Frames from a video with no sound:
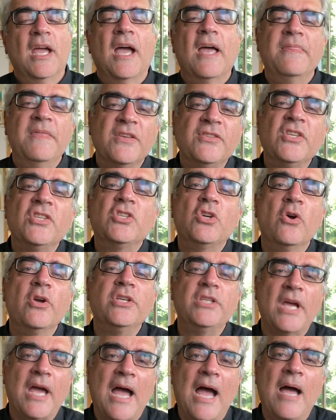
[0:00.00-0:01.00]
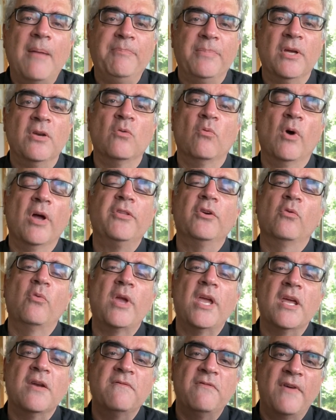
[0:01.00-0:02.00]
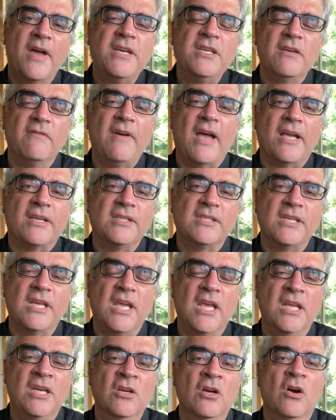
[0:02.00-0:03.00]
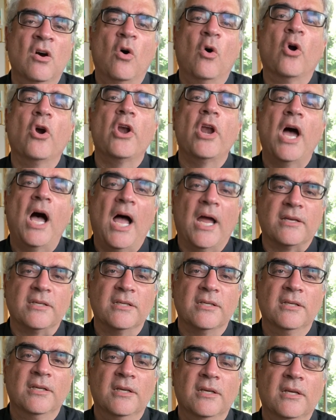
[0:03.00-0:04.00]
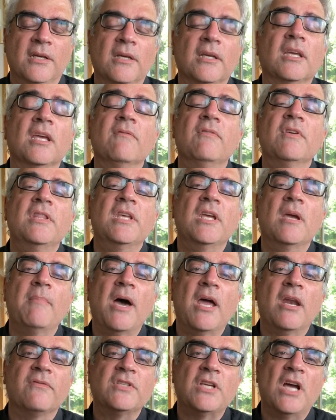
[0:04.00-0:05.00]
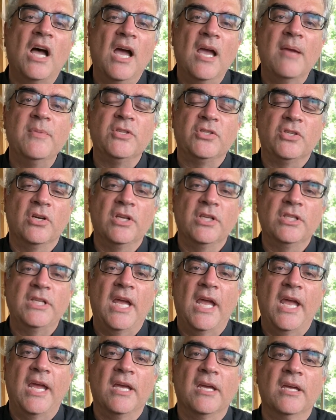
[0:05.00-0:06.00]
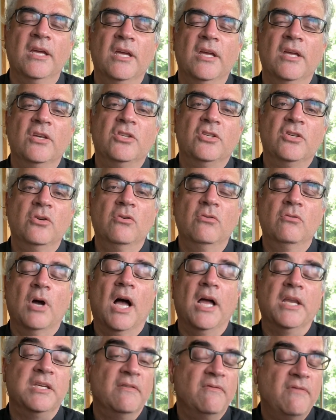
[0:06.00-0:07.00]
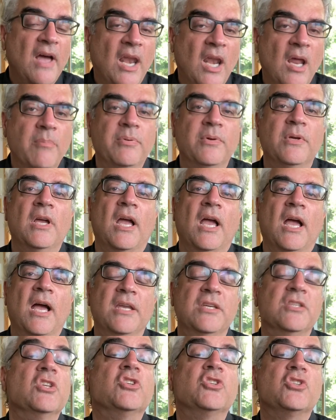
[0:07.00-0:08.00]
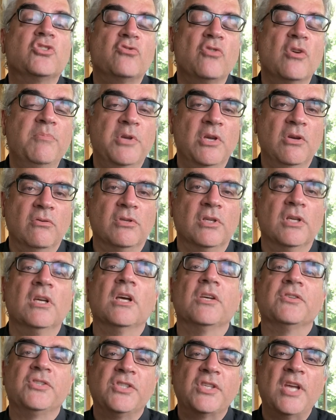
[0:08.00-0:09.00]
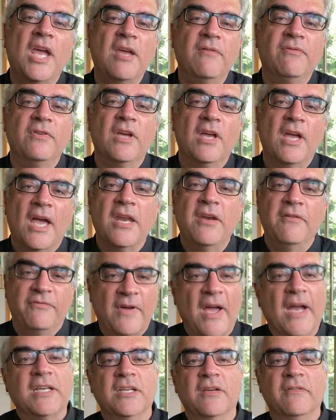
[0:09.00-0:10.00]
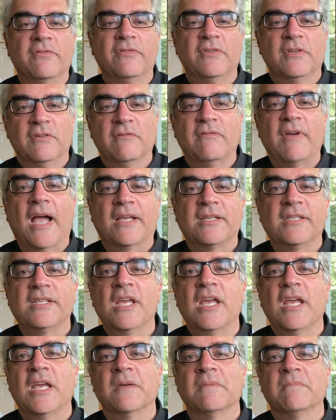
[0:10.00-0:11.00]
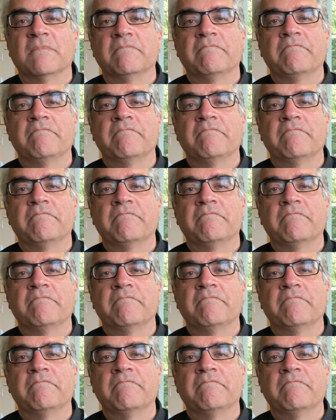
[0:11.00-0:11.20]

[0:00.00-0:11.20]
And this is going to happen whether we invent a vaccine or not, given the amount of time it's going to take to develop and distribute a safe and effective vaccine.